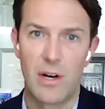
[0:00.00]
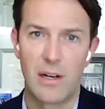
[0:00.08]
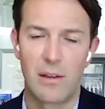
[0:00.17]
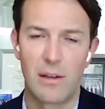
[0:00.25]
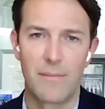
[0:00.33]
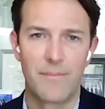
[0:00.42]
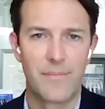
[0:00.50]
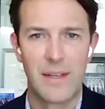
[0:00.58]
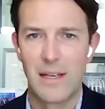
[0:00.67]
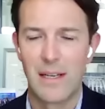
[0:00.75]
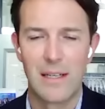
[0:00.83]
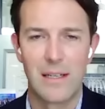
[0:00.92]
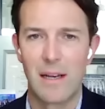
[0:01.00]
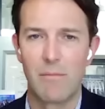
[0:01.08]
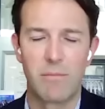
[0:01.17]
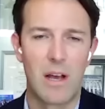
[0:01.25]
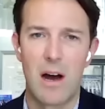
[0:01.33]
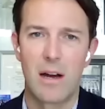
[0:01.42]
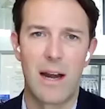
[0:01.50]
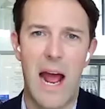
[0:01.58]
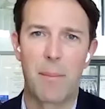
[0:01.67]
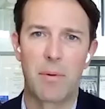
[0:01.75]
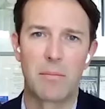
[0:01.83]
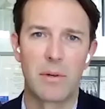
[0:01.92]
strengthen, it can't
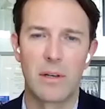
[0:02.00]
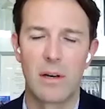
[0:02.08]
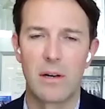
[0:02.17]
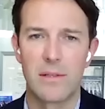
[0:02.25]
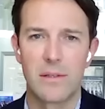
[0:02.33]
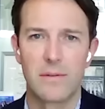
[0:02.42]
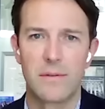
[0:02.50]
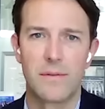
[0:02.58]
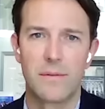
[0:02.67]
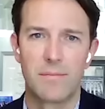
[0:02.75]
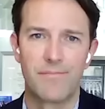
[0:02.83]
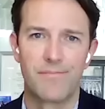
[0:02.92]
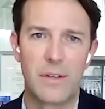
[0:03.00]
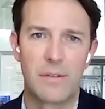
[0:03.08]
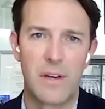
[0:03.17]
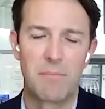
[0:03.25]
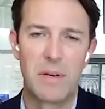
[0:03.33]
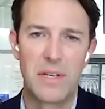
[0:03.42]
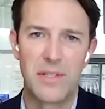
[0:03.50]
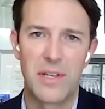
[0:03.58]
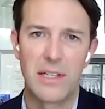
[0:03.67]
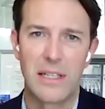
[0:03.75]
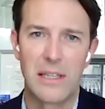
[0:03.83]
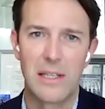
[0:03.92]
happen because of the Fed being
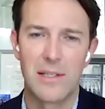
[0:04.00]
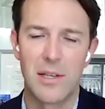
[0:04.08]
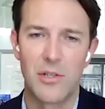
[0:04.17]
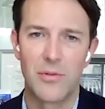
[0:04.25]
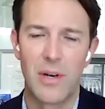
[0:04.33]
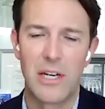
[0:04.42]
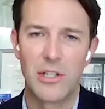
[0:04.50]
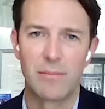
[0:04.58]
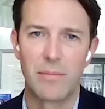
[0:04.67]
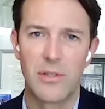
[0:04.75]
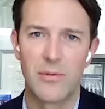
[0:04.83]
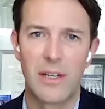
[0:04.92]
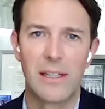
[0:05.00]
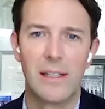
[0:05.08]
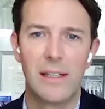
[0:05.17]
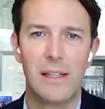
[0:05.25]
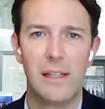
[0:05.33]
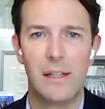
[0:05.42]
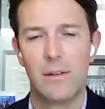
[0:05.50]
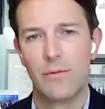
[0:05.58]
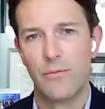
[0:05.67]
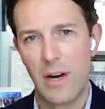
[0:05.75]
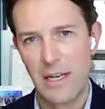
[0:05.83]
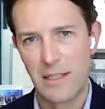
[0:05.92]
stuck in this situation between
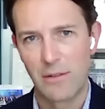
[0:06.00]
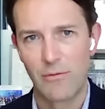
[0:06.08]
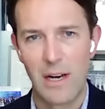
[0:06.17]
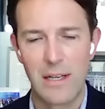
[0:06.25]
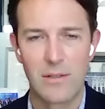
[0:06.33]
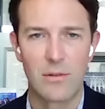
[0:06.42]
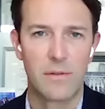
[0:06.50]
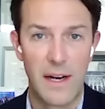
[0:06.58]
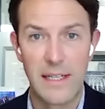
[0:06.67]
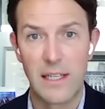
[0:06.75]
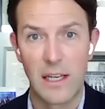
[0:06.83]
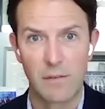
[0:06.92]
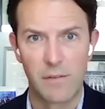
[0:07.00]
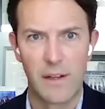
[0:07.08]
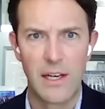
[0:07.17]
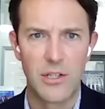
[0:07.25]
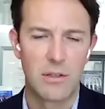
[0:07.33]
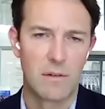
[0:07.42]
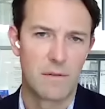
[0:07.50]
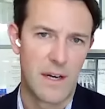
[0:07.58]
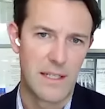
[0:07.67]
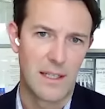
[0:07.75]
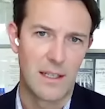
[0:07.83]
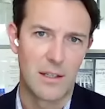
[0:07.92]
raising rates or fighting inflation and
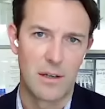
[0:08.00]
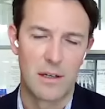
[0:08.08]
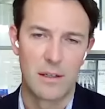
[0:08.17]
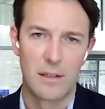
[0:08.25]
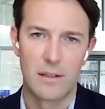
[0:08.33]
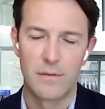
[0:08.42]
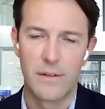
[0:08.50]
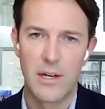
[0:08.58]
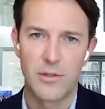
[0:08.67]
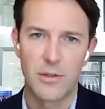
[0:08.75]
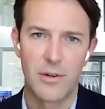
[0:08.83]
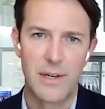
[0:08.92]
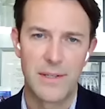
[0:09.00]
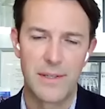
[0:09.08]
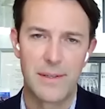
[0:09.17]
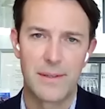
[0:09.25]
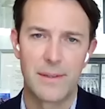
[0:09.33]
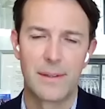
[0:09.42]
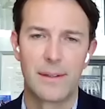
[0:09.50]
fighting a financial crisis.